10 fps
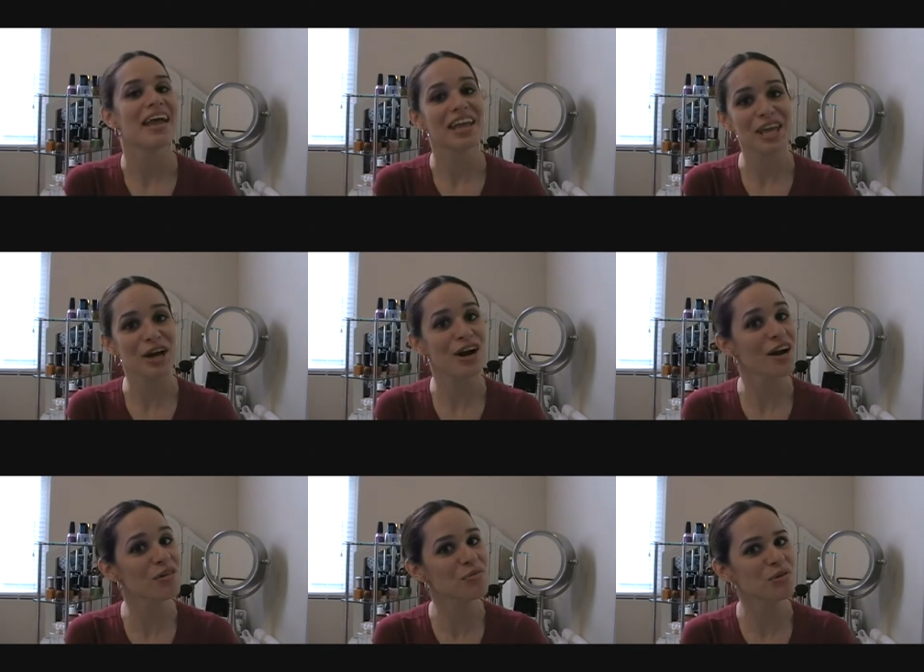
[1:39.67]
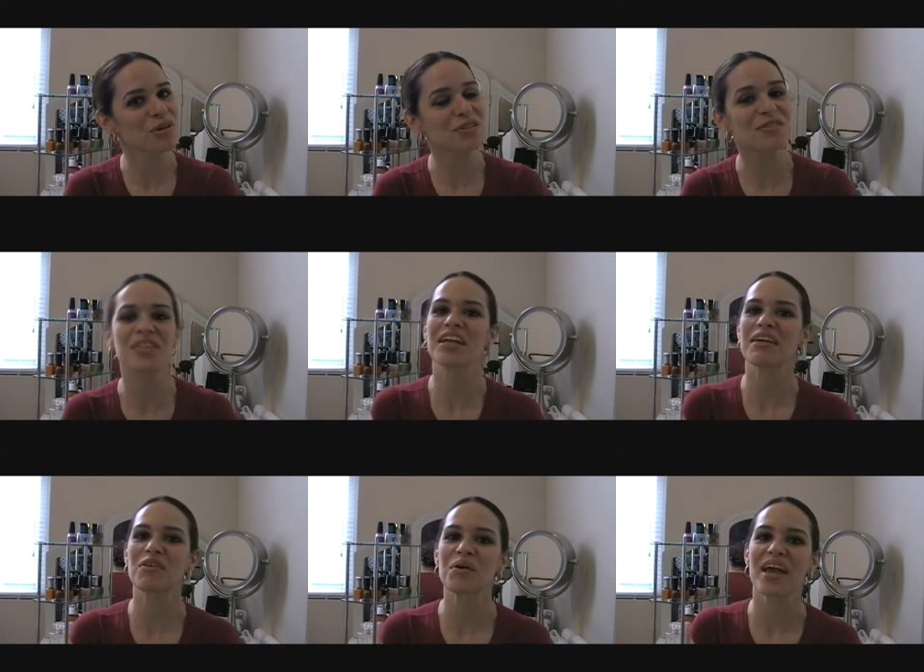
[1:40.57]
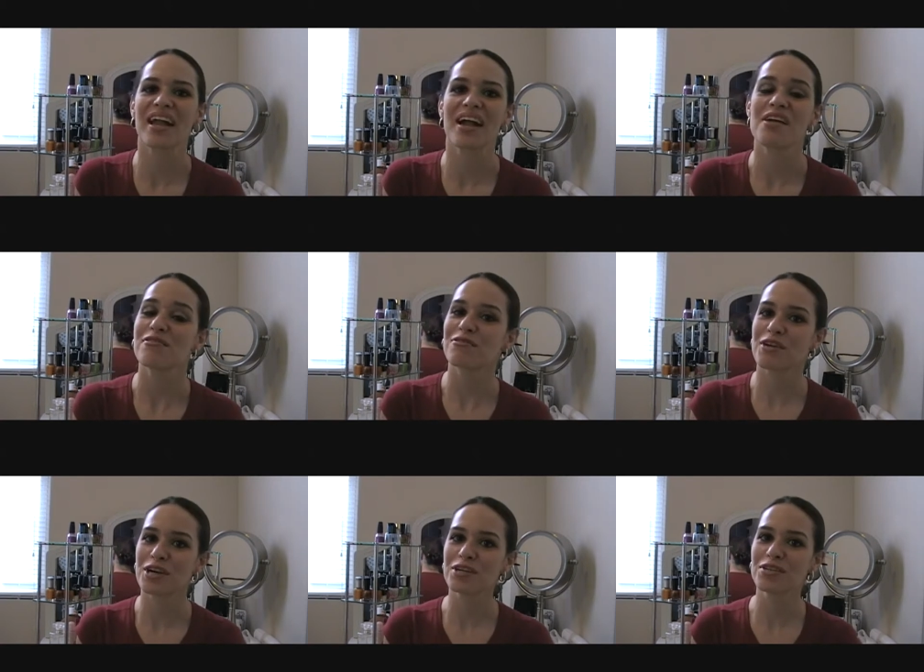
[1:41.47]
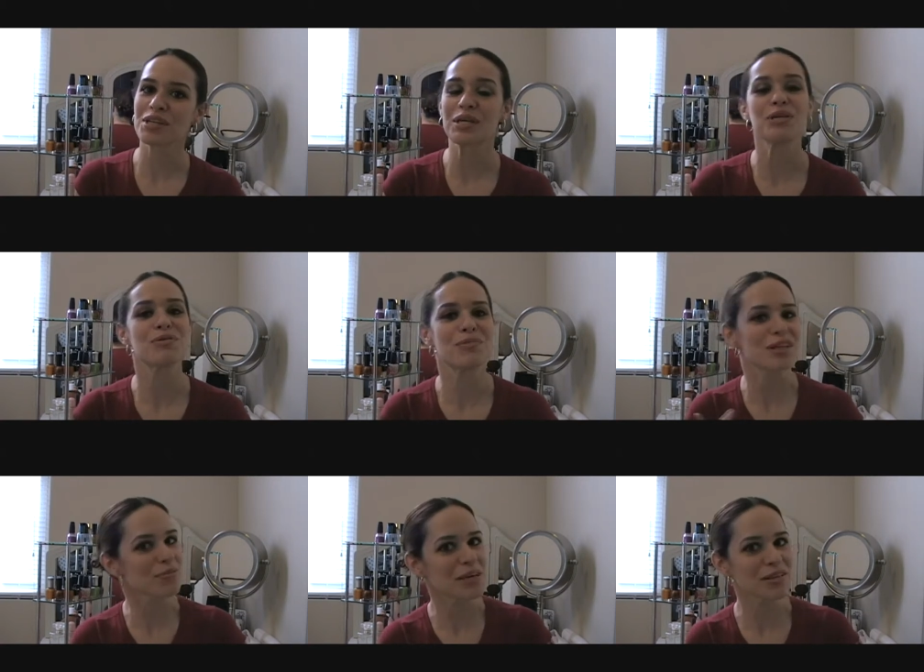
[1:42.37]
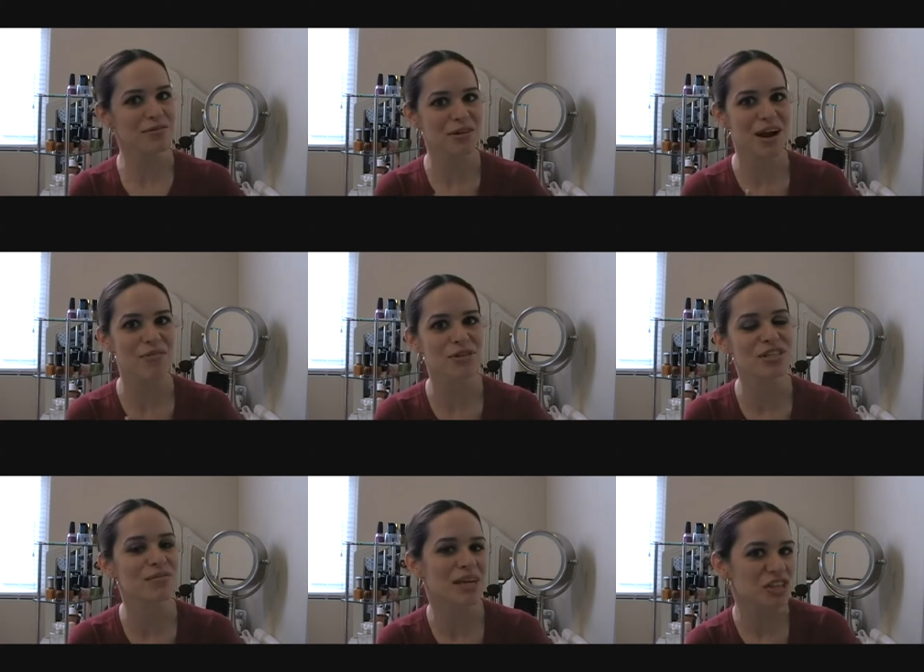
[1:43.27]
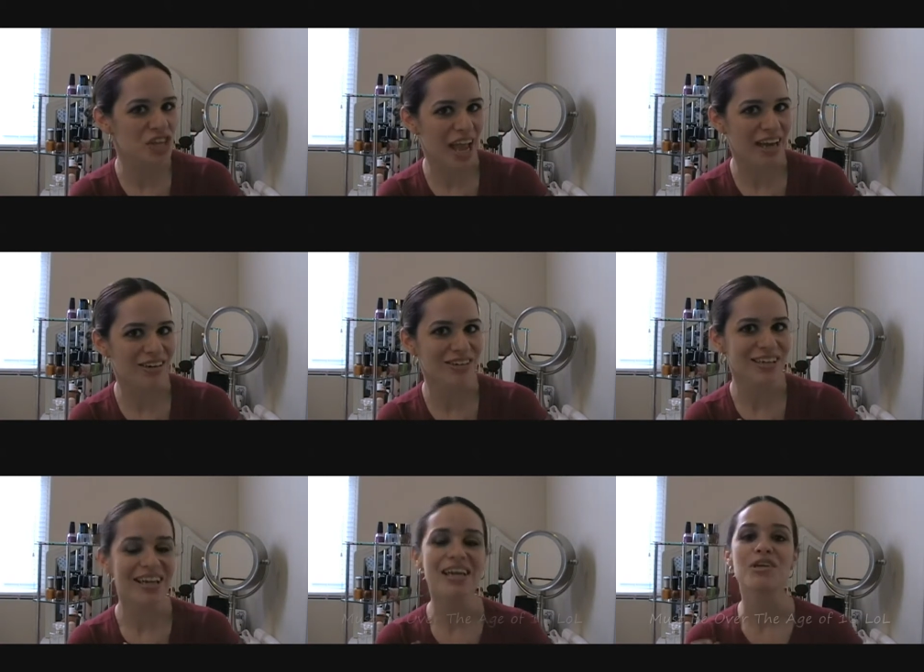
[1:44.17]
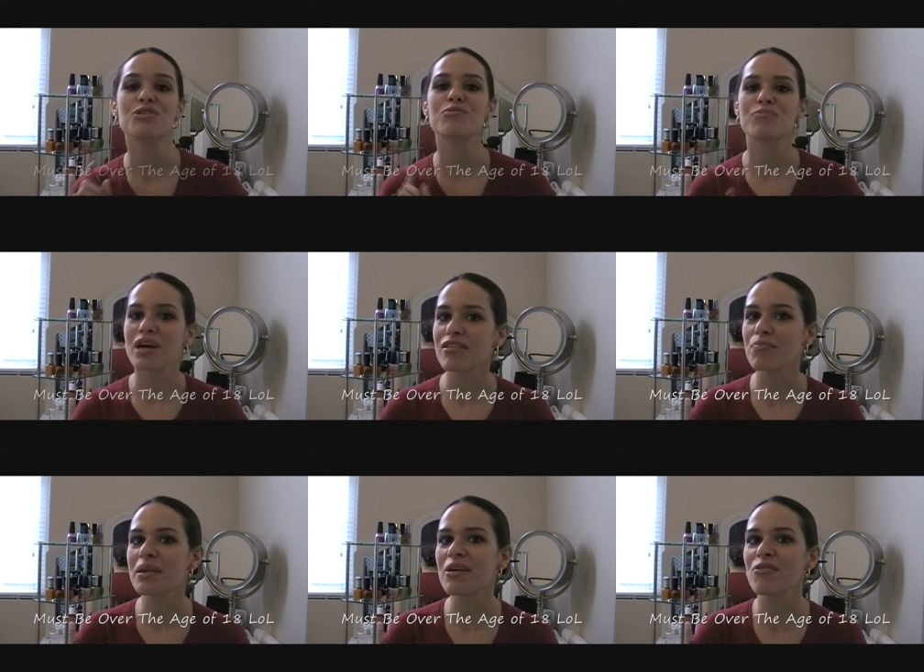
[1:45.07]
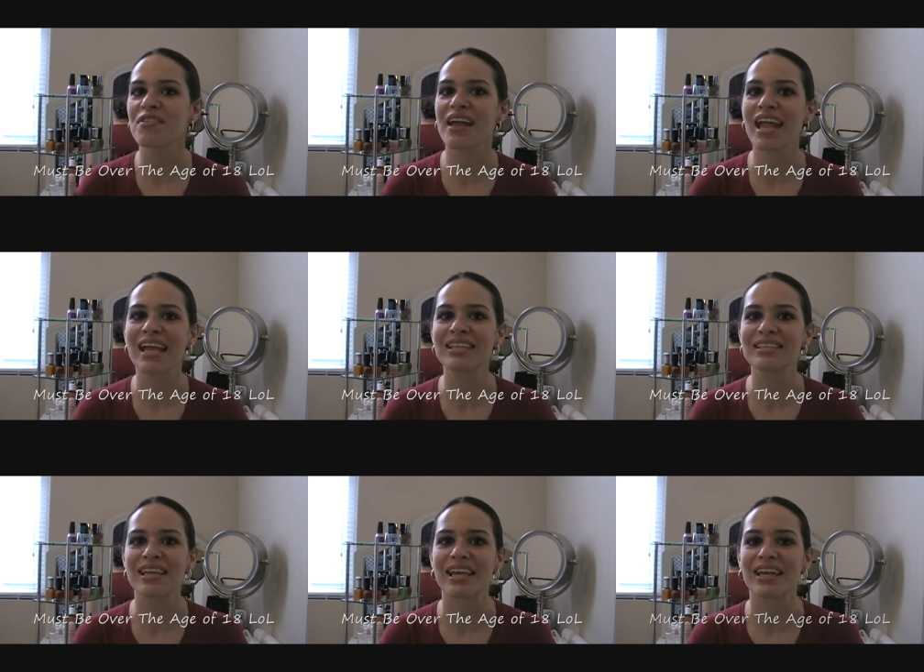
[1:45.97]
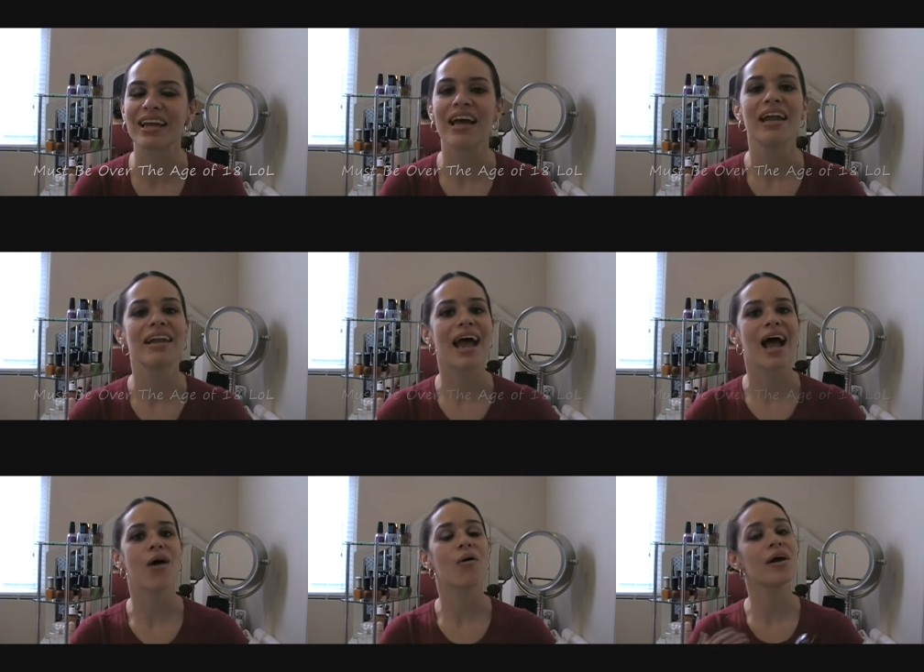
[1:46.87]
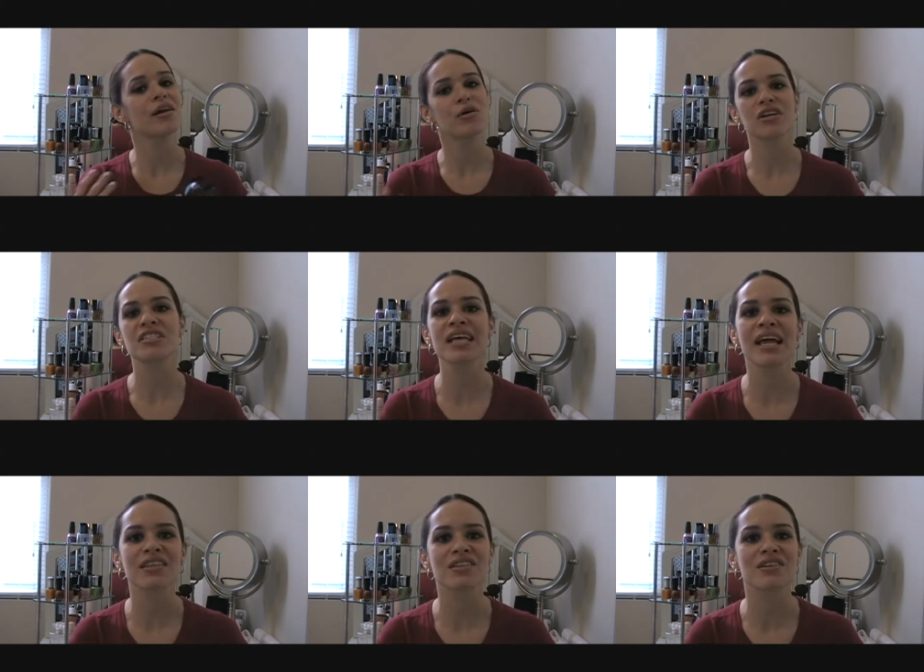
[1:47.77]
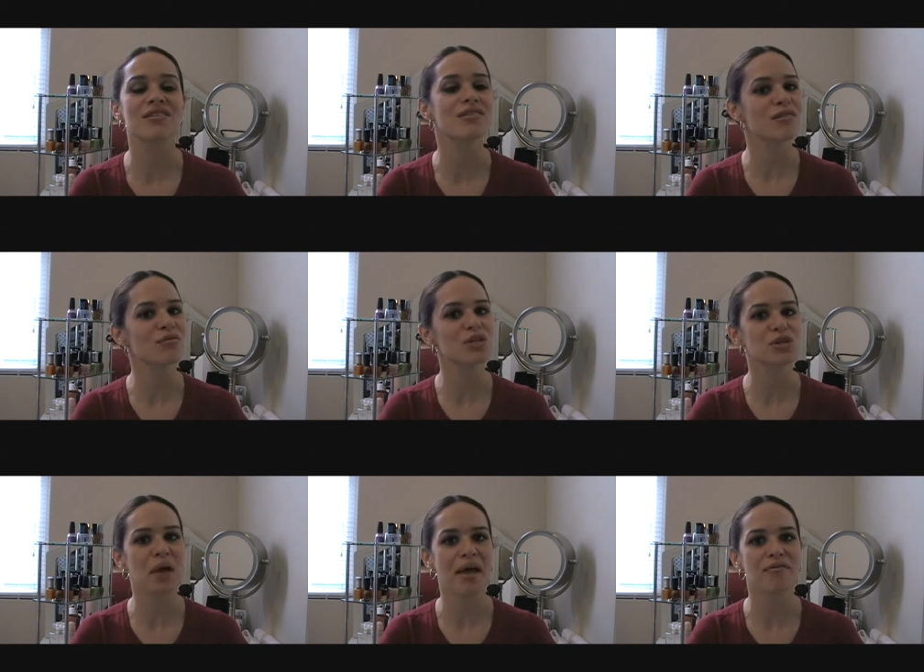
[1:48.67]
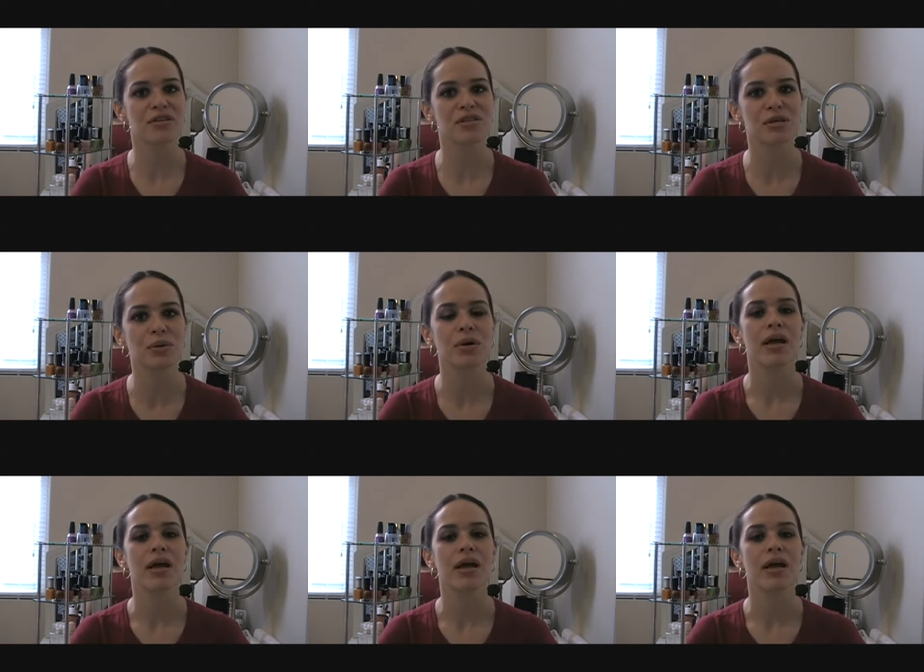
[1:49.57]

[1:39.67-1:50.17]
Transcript: Here are the rules for the giveaway. First, you must be a subscriber to my channel. You must be over the 18. Now, in order to enter, this is what you have to do.